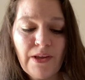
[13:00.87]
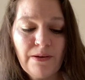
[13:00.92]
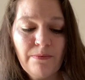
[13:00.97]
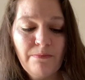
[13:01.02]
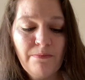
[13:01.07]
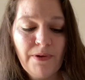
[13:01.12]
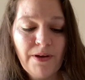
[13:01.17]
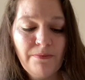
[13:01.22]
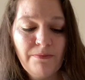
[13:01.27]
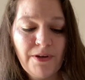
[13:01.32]

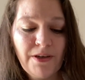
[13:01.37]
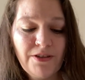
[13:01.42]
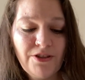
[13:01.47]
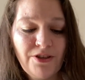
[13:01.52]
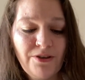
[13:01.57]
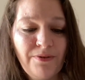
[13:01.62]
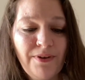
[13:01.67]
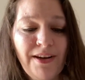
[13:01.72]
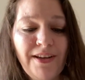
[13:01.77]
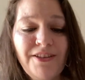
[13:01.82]
not
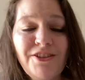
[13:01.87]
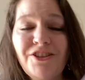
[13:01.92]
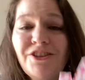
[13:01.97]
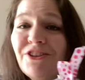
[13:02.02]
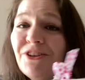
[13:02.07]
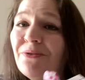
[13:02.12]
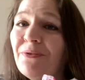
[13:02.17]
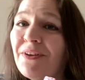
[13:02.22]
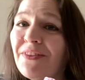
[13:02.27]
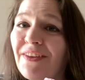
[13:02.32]
sure what I should
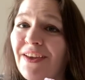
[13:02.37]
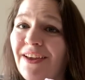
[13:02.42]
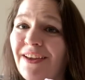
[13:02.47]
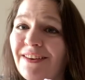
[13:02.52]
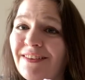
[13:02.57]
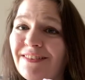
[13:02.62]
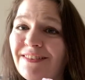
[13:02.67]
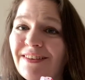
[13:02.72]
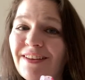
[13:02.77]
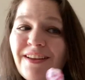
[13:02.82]
do with it.
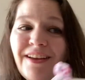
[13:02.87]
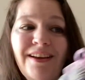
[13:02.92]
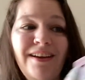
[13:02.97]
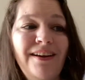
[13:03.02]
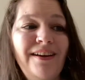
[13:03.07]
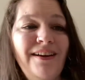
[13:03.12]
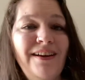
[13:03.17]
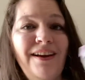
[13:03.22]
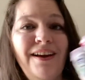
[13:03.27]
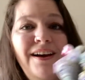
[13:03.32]

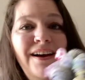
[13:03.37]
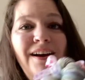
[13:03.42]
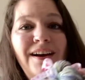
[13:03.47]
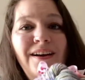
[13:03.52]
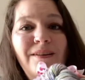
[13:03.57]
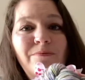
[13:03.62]
Oh,